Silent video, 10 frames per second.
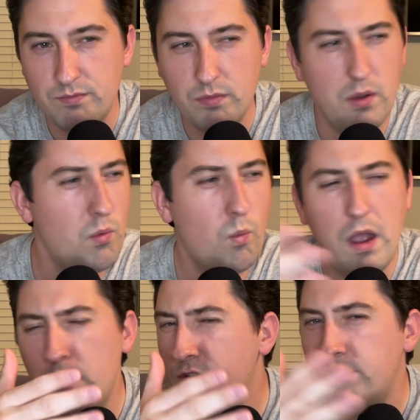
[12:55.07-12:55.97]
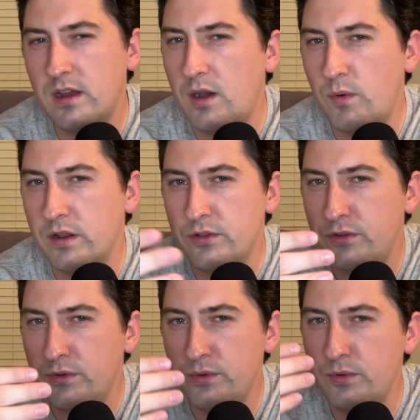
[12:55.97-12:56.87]
Now, why would you not want to
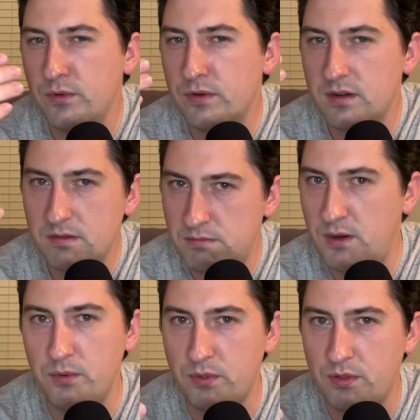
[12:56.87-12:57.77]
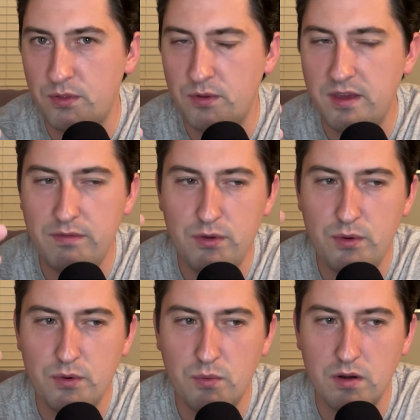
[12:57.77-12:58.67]
do both? If you
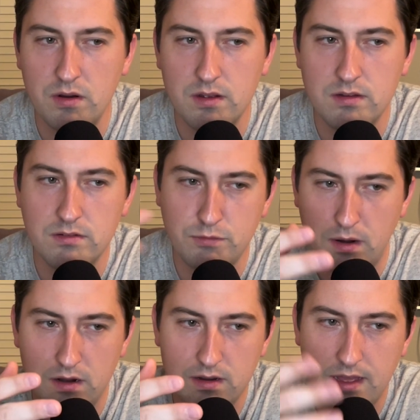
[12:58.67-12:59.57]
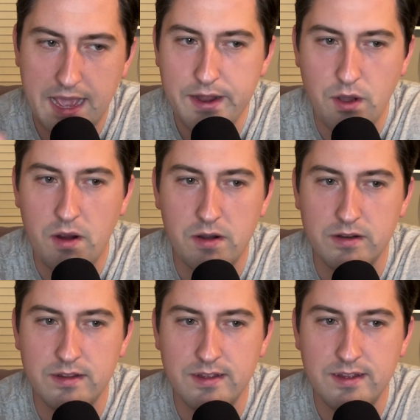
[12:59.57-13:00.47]
could work smart and
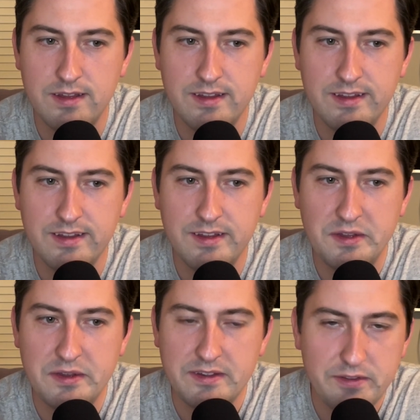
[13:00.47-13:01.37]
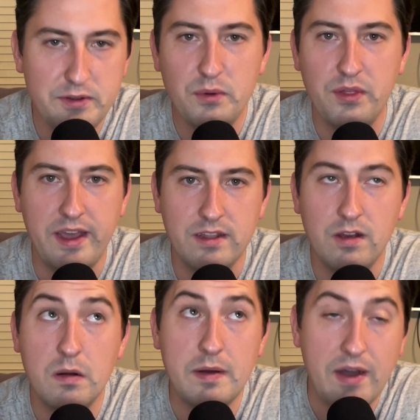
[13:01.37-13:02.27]
hard, do that.
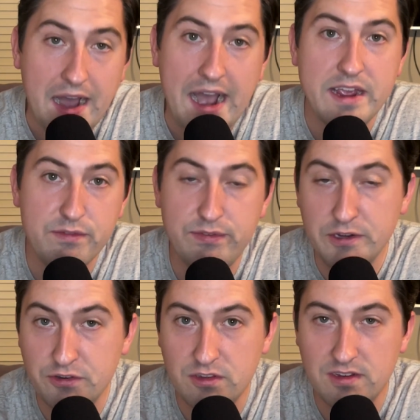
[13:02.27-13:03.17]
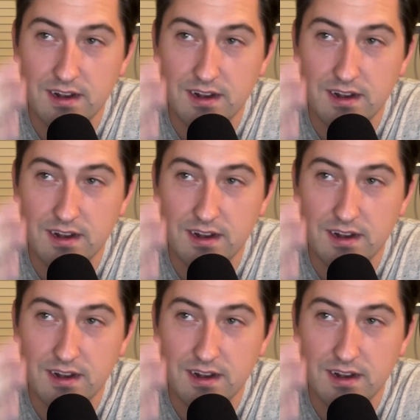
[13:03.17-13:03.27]
Talk about high efficiency.